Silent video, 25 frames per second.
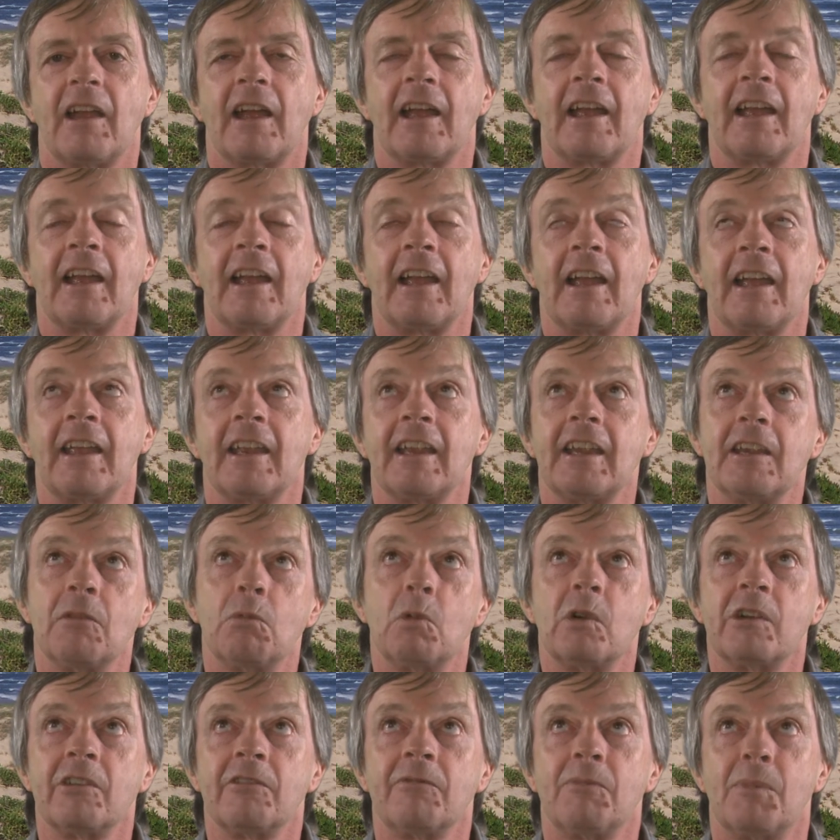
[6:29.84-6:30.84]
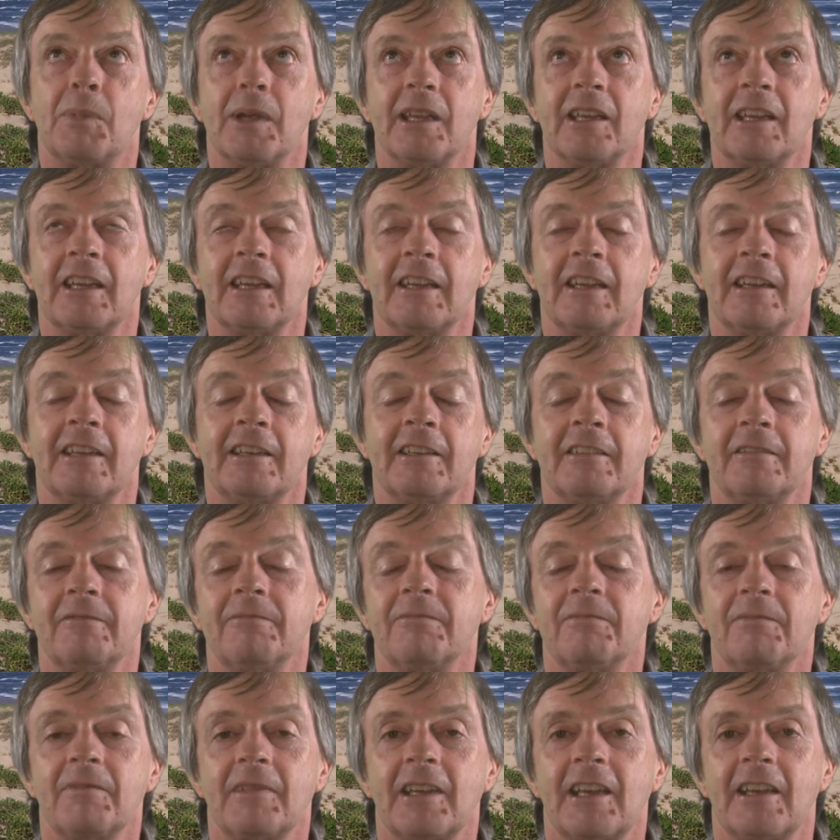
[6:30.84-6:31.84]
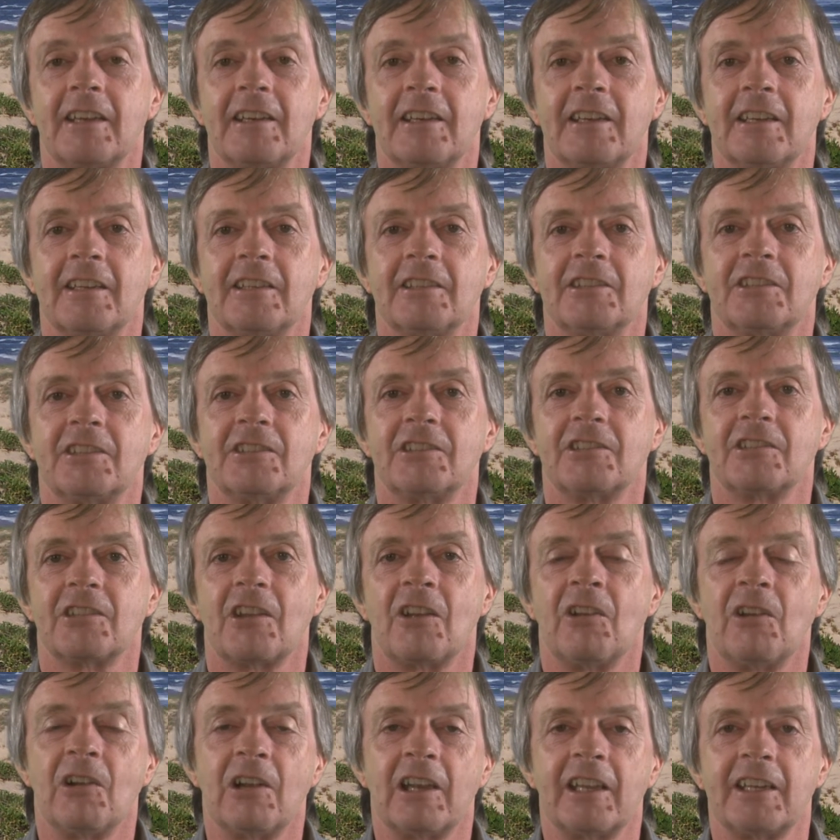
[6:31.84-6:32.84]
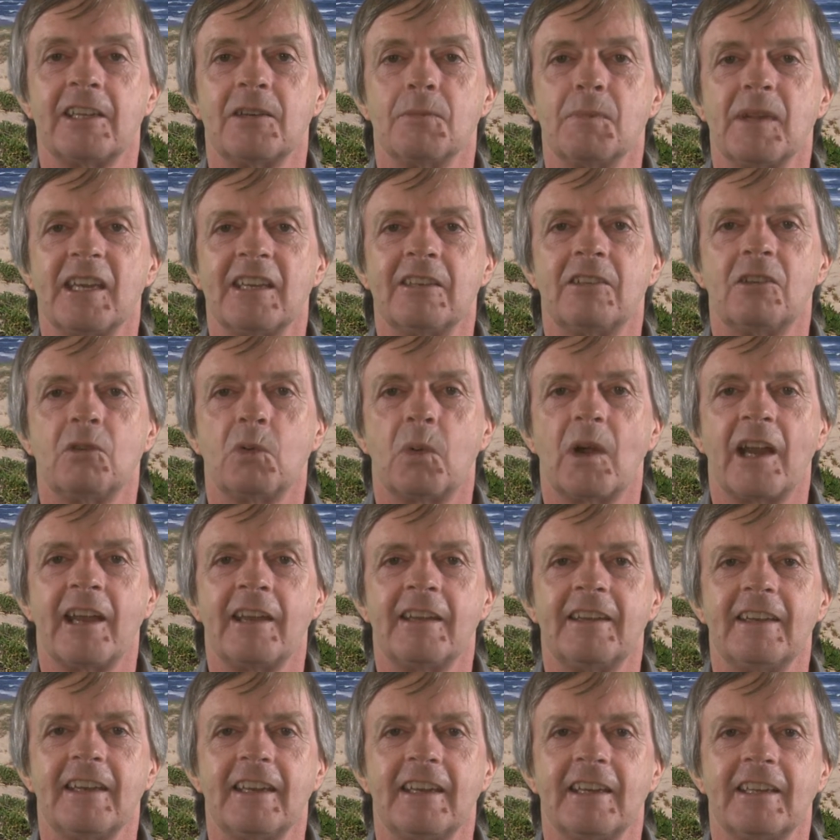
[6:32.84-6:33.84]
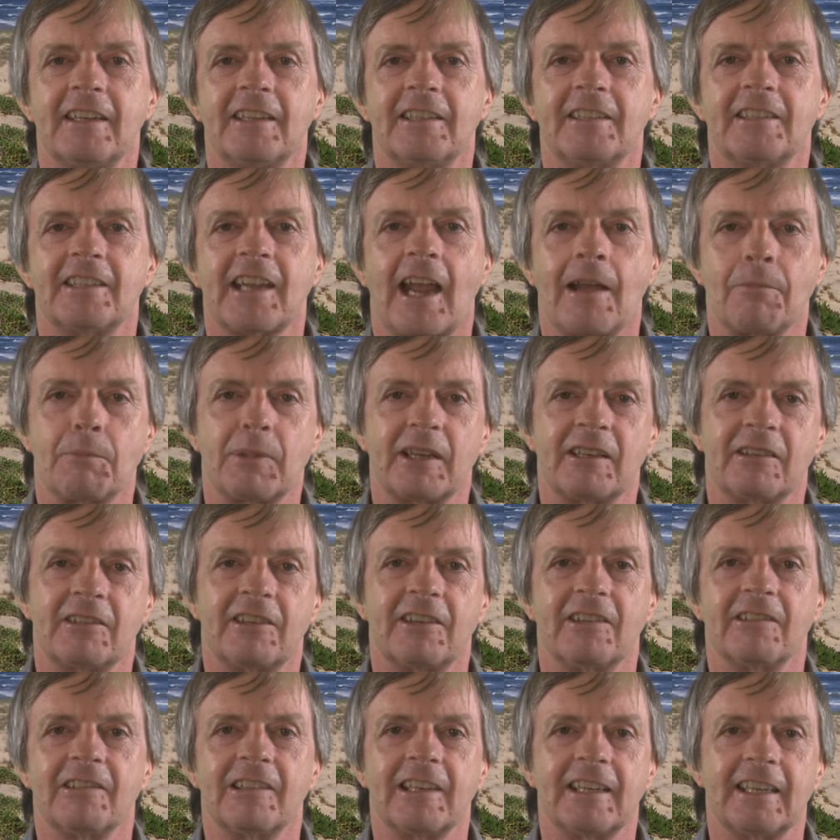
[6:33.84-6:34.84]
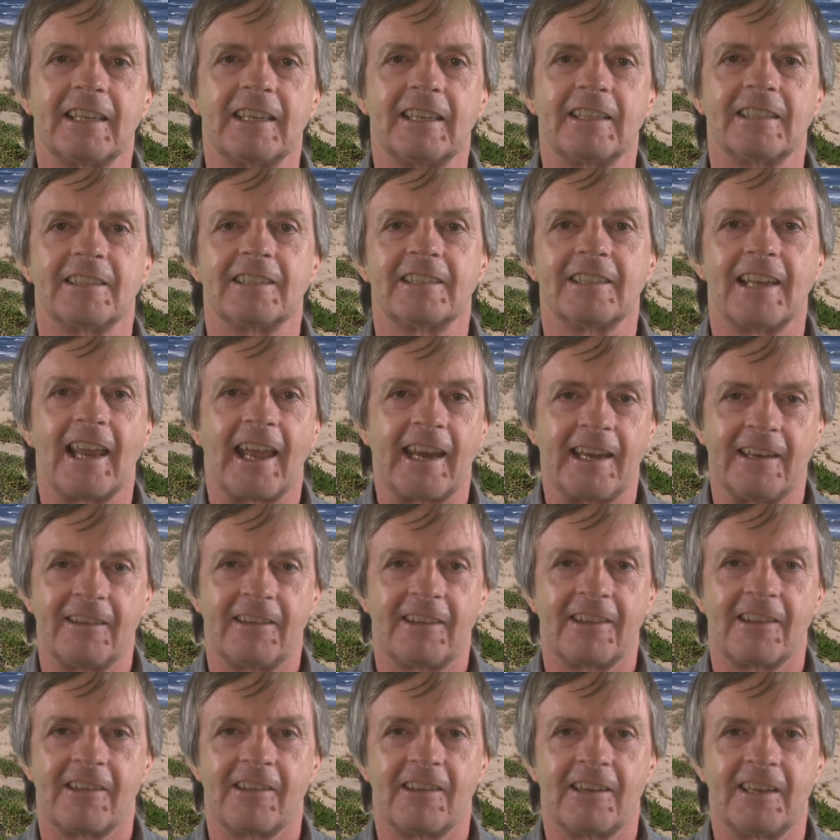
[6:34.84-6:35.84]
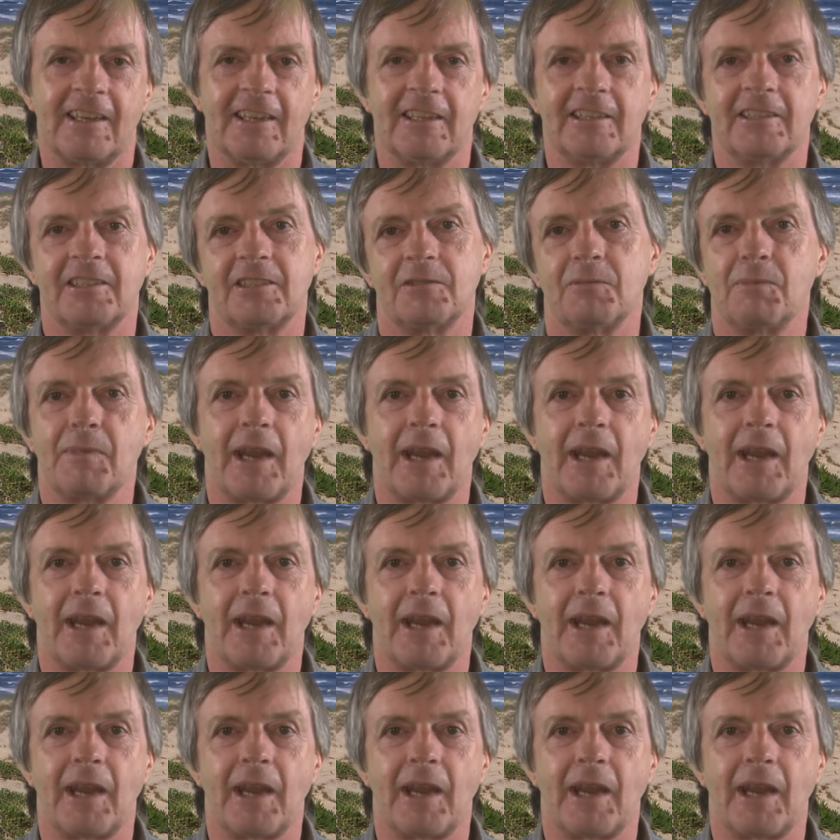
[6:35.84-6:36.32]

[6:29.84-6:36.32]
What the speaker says: he would have been in his early to mid-20s up until his late 30s,